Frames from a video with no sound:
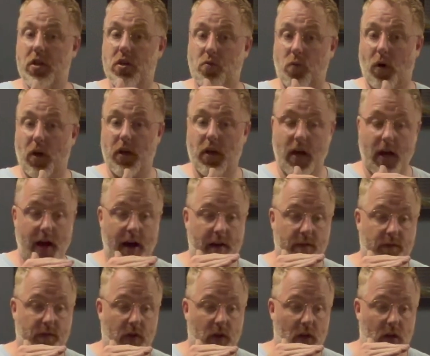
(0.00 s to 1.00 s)
one
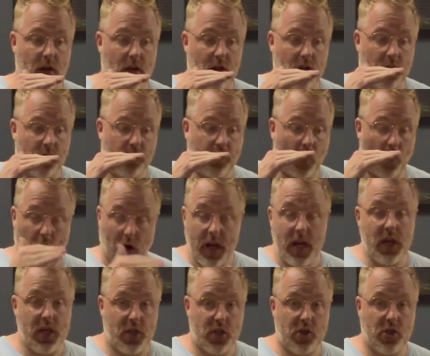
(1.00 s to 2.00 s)
have for
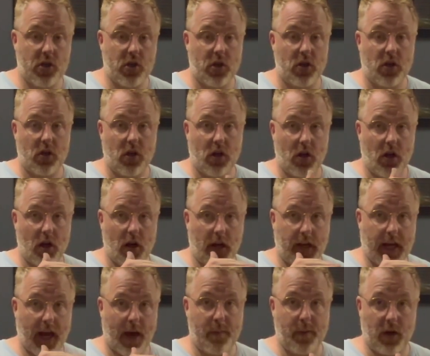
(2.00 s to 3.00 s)
each
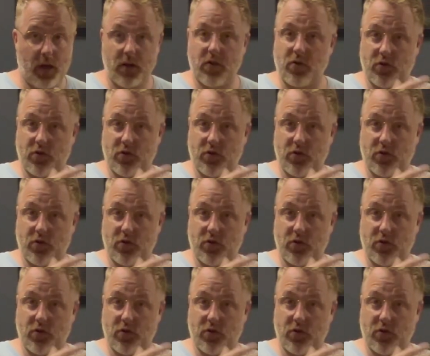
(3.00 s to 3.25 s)
cabinet,